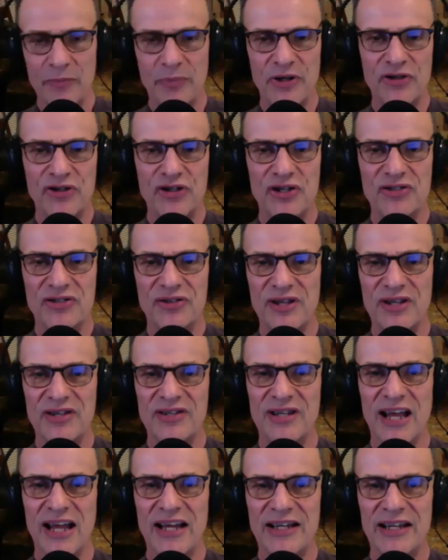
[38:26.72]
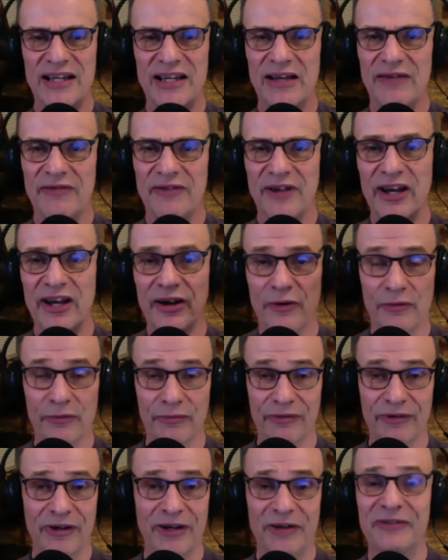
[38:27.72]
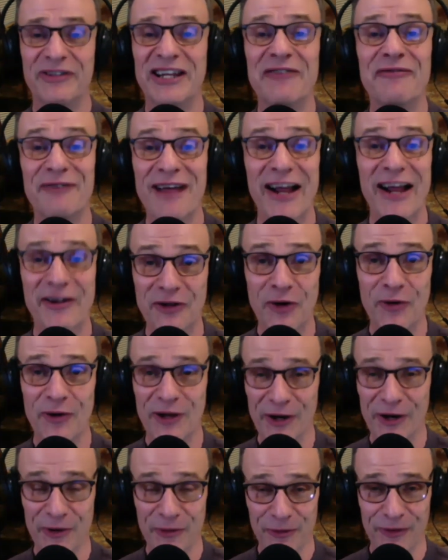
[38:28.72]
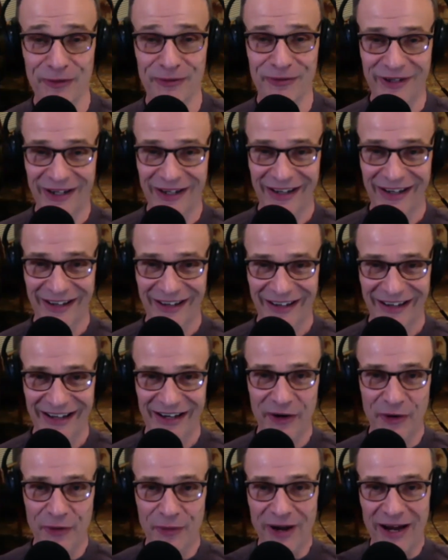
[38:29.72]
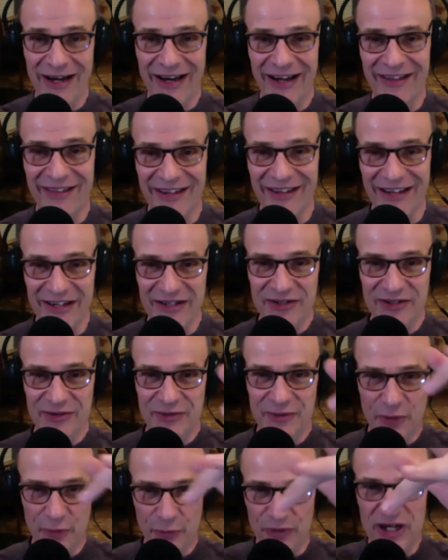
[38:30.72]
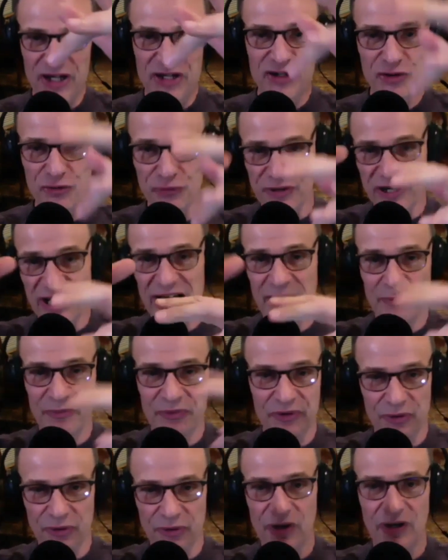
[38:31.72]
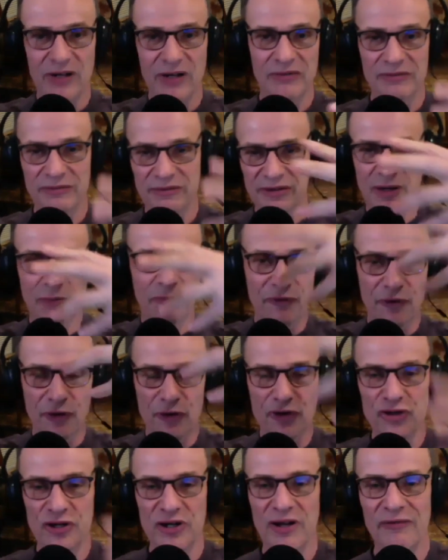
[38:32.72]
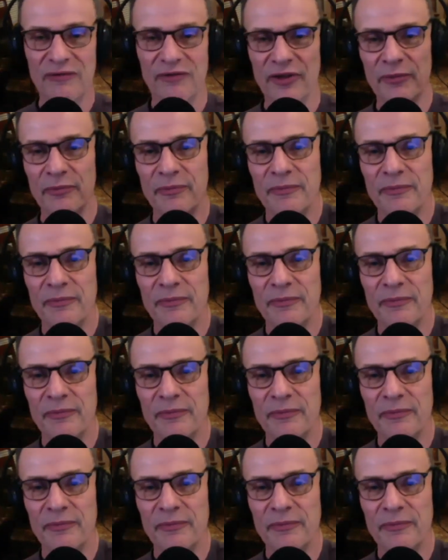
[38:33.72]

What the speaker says: just this idea of de facto integral, integrating these three streams or some version of them.